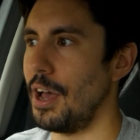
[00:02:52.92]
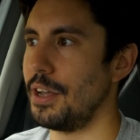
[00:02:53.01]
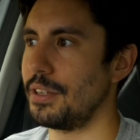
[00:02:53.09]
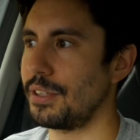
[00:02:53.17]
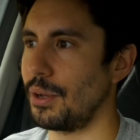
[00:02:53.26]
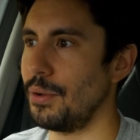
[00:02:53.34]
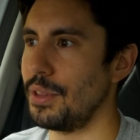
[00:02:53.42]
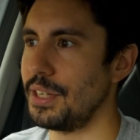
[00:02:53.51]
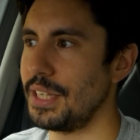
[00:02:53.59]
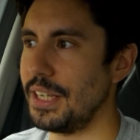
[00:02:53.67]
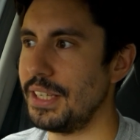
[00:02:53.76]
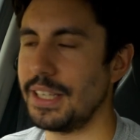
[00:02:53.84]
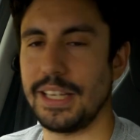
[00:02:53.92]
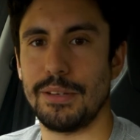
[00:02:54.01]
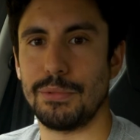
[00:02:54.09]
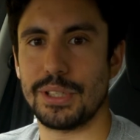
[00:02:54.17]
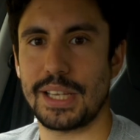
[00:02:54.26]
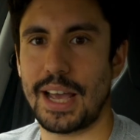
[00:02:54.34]
So the DC
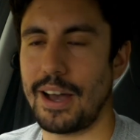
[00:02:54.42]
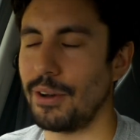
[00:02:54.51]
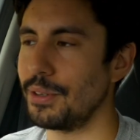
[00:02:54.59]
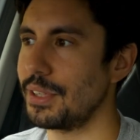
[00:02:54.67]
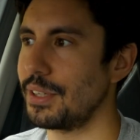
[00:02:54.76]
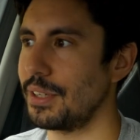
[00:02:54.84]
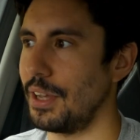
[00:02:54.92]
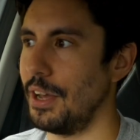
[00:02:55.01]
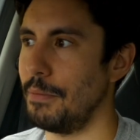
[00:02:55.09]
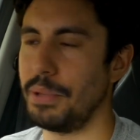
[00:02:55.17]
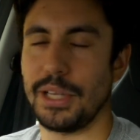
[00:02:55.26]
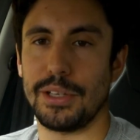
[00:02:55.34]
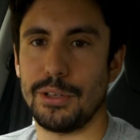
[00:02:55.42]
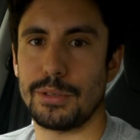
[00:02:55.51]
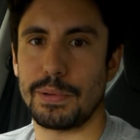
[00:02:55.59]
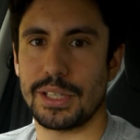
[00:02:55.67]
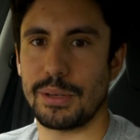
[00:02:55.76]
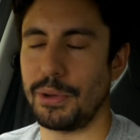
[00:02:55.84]
was out being used
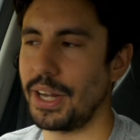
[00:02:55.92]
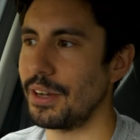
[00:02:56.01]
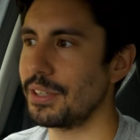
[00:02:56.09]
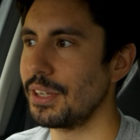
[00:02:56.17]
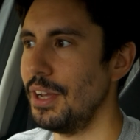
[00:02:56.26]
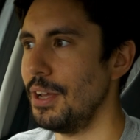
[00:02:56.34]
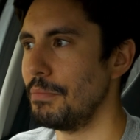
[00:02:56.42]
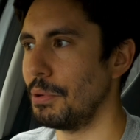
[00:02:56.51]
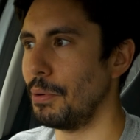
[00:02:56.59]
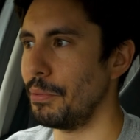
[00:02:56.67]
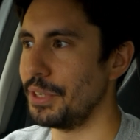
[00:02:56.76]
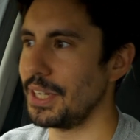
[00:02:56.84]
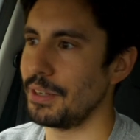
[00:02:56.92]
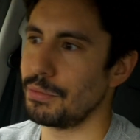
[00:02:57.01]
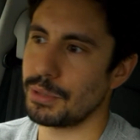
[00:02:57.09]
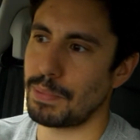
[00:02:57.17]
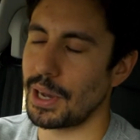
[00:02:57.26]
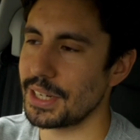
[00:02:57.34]
by someone else. But what we did
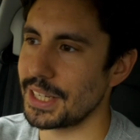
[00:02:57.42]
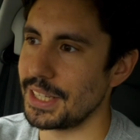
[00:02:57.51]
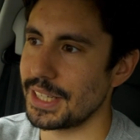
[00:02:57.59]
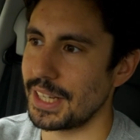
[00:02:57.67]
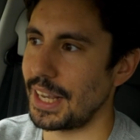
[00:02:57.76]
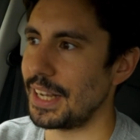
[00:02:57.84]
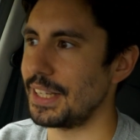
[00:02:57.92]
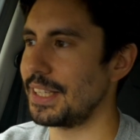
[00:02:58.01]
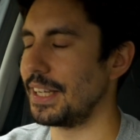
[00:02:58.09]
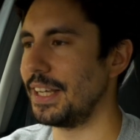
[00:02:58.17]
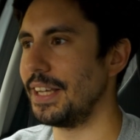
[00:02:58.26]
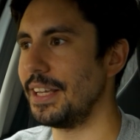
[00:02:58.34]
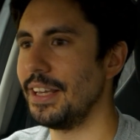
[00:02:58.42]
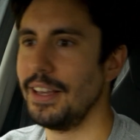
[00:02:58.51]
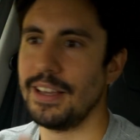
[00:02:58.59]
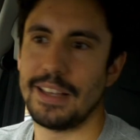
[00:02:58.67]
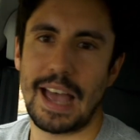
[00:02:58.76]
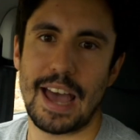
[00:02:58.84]
was plugged into the AC,
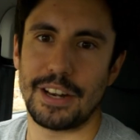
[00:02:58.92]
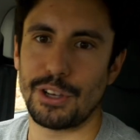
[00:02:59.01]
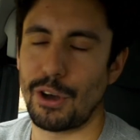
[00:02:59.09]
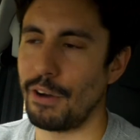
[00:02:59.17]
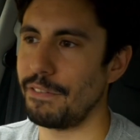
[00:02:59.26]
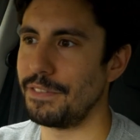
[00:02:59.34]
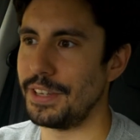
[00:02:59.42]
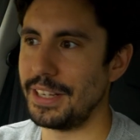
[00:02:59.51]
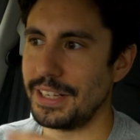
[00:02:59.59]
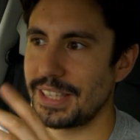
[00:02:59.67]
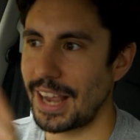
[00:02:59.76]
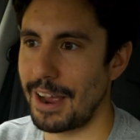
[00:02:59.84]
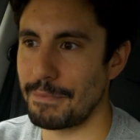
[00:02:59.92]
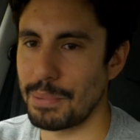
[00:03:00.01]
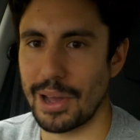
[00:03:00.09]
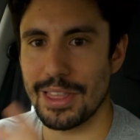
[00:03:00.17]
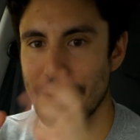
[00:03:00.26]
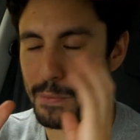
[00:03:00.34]
had a coffee, sat
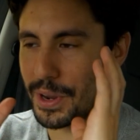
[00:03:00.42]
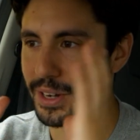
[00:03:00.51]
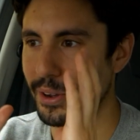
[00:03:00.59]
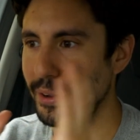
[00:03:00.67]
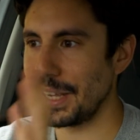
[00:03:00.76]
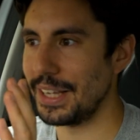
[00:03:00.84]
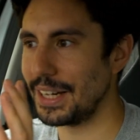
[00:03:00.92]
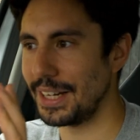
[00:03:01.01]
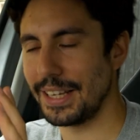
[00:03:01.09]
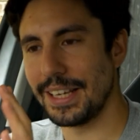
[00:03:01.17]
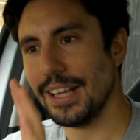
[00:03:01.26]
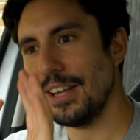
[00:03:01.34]
by the window eagerly,